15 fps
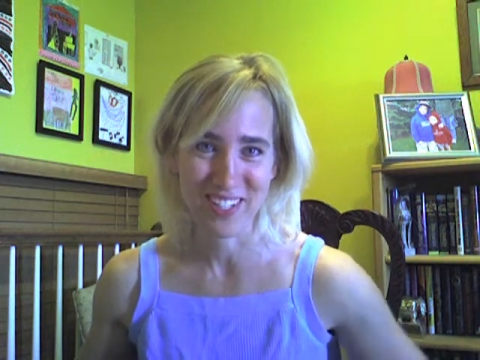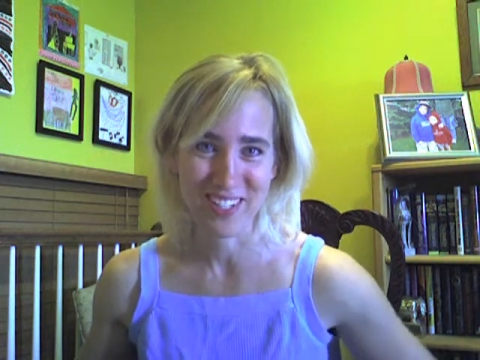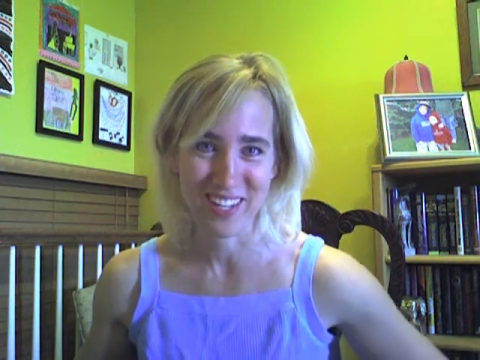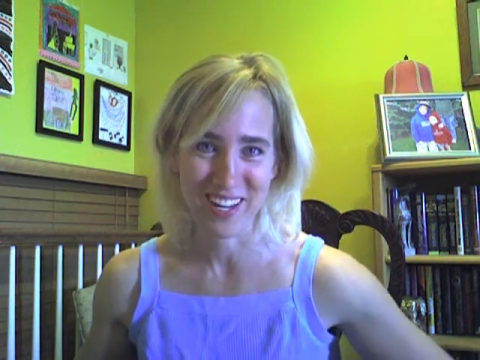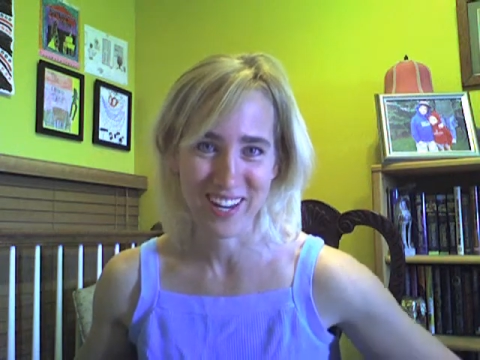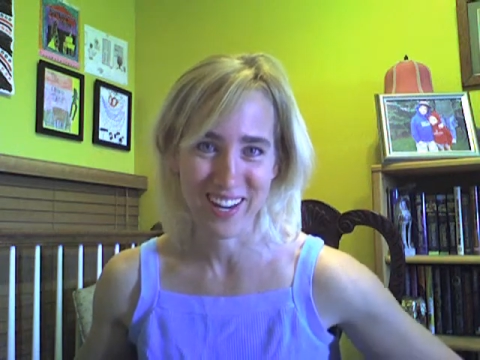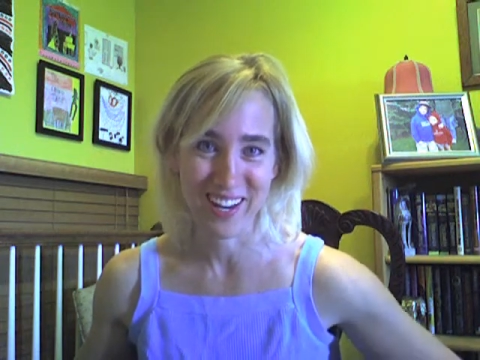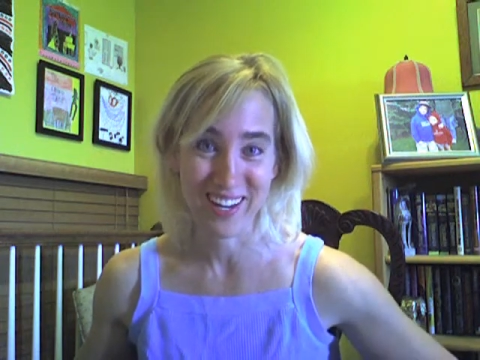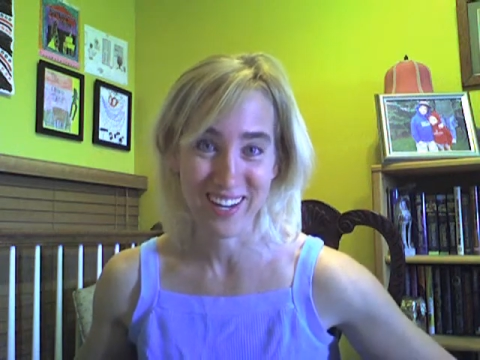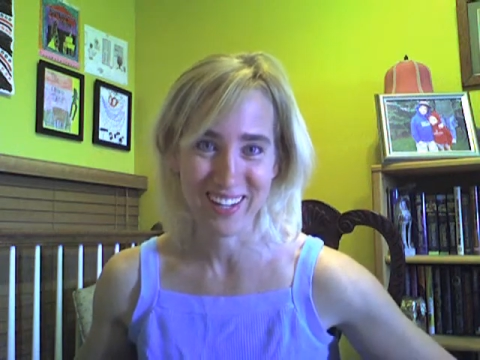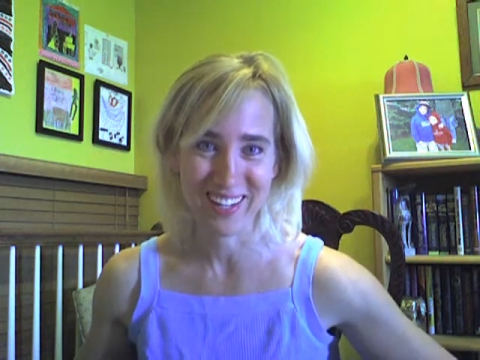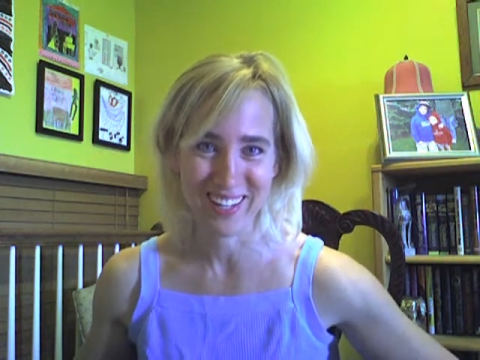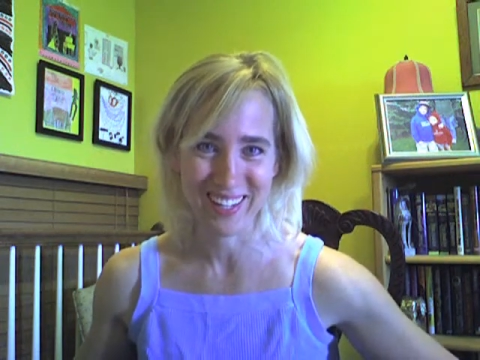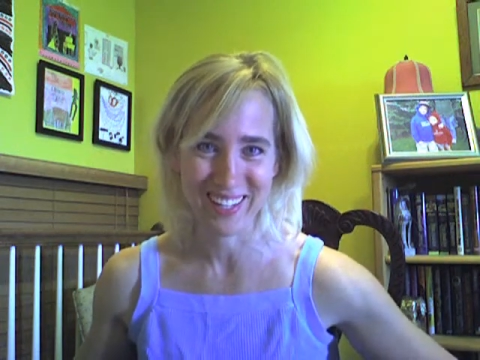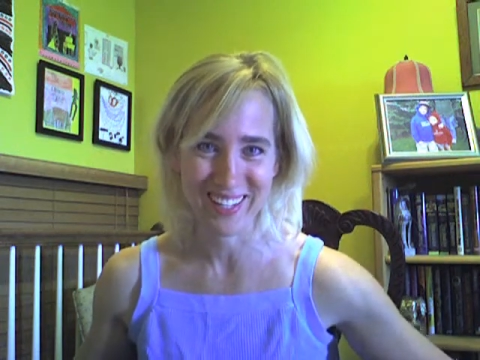today
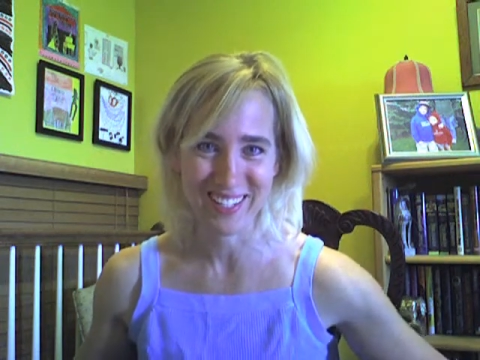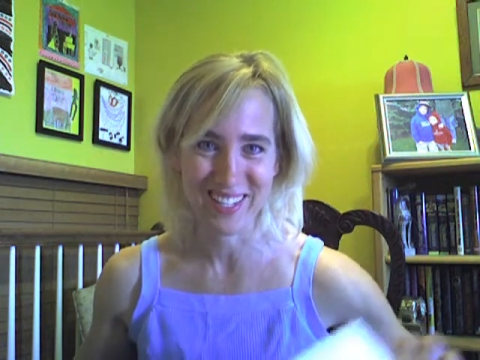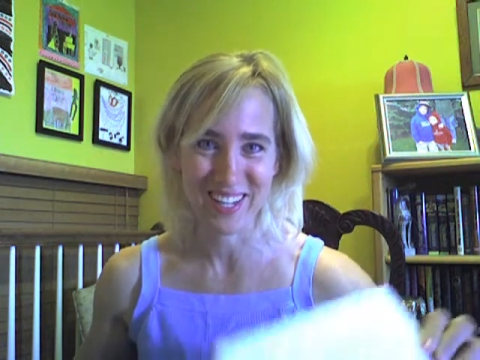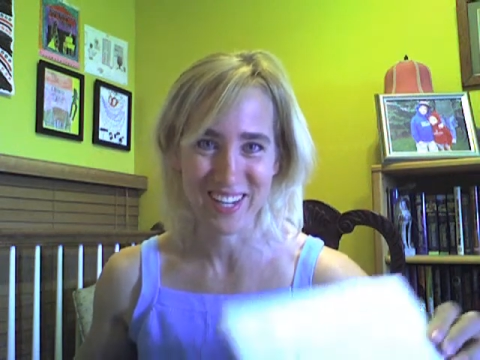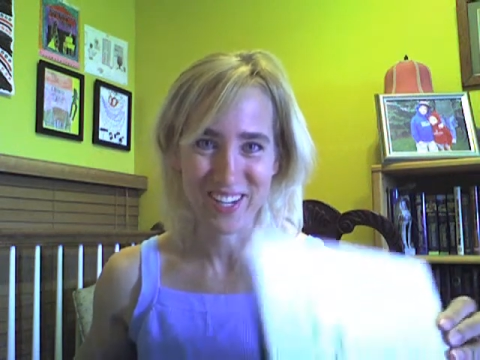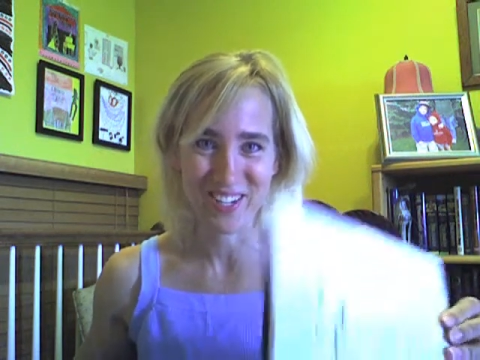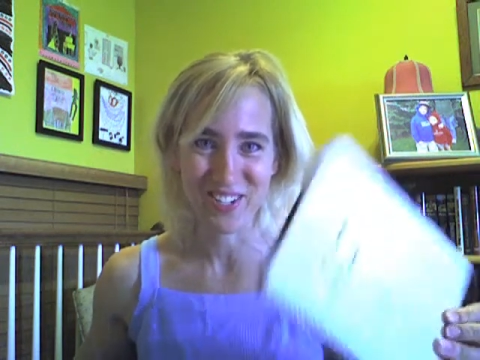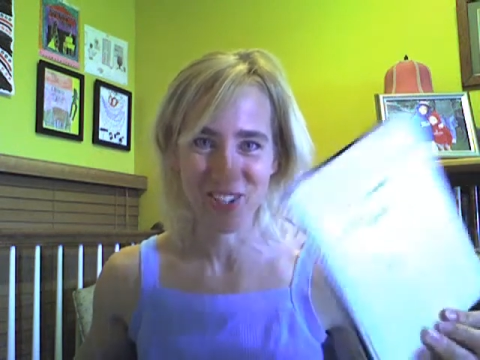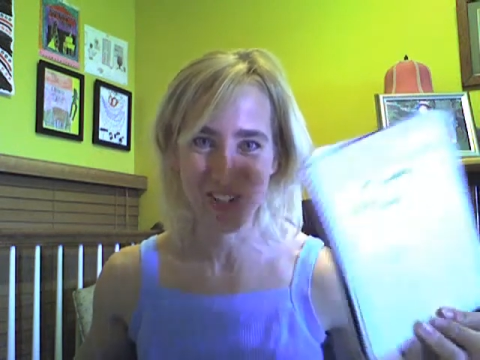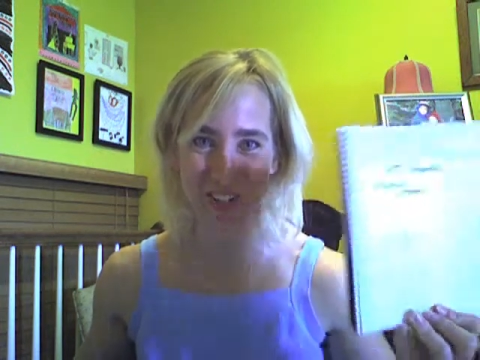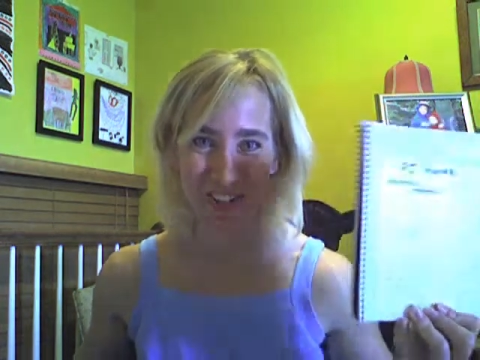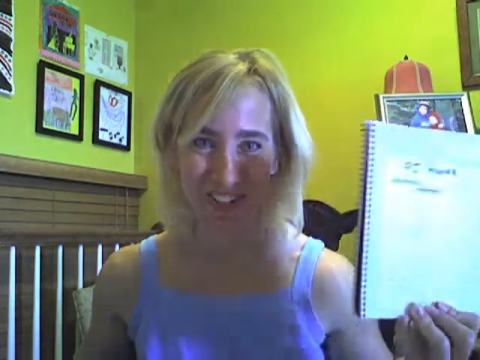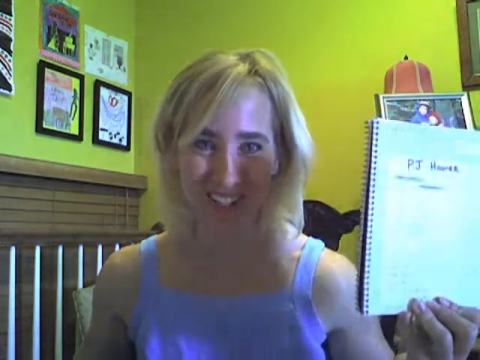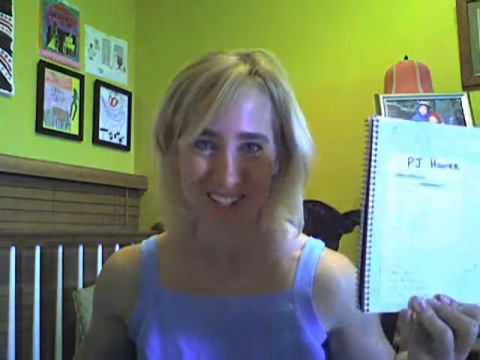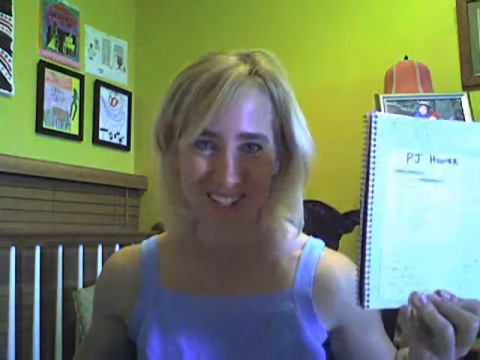is the
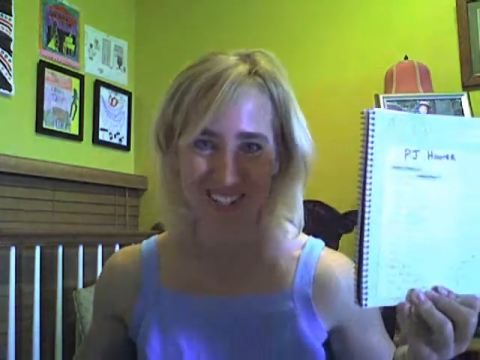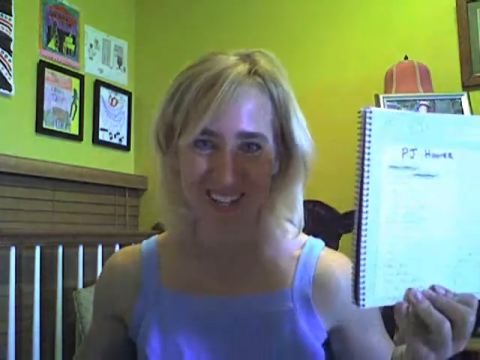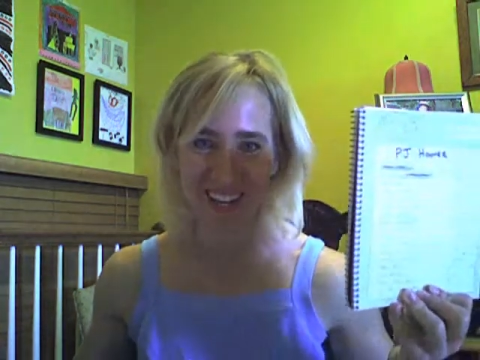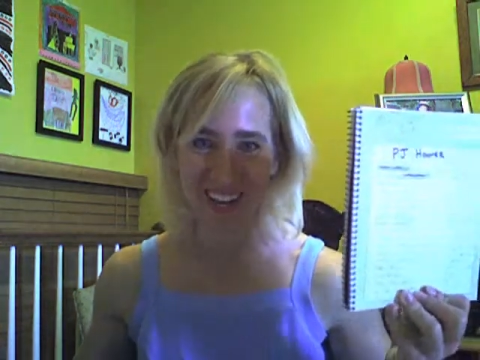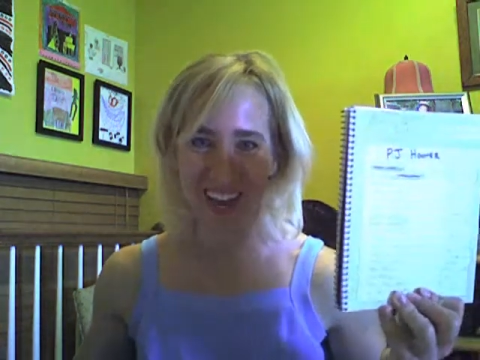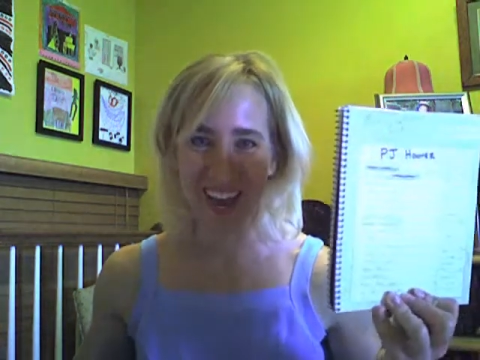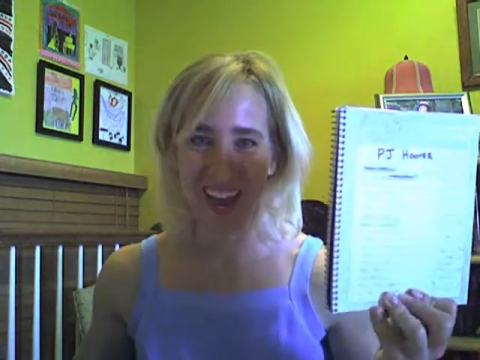to-do list.